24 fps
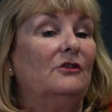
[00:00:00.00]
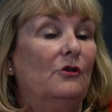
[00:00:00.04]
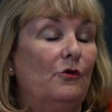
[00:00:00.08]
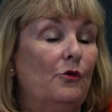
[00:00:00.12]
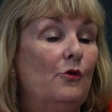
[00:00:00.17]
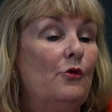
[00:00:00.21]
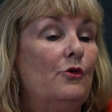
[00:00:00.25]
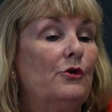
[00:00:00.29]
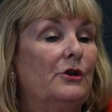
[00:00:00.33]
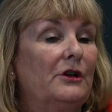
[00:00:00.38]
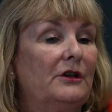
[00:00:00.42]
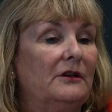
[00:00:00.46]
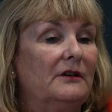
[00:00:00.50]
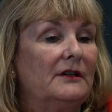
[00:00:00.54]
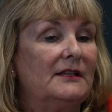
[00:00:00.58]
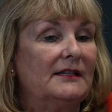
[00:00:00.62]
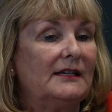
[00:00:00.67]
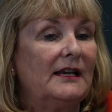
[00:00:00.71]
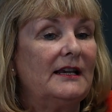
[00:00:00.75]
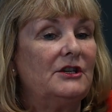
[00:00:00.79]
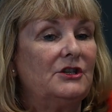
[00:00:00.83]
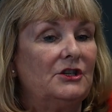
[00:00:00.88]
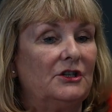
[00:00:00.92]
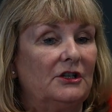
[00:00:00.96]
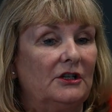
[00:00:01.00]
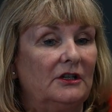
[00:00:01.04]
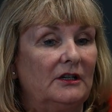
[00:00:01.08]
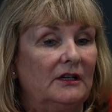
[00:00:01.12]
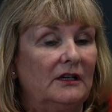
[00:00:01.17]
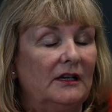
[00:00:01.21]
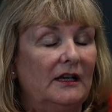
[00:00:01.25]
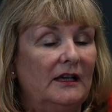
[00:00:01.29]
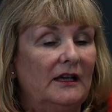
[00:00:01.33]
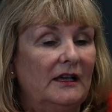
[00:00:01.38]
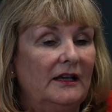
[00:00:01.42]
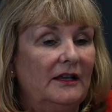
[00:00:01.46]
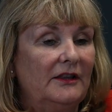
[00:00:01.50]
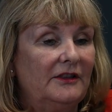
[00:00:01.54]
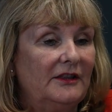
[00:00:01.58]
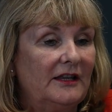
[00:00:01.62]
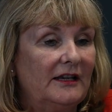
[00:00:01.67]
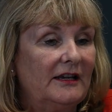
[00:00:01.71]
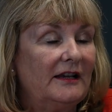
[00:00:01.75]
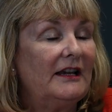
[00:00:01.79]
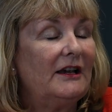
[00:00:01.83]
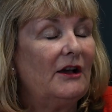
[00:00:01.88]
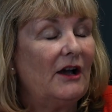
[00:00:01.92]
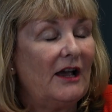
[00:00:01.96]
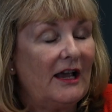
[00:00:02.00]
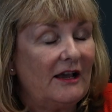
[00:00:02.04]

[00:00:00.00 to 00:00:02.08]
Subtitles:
organisation, there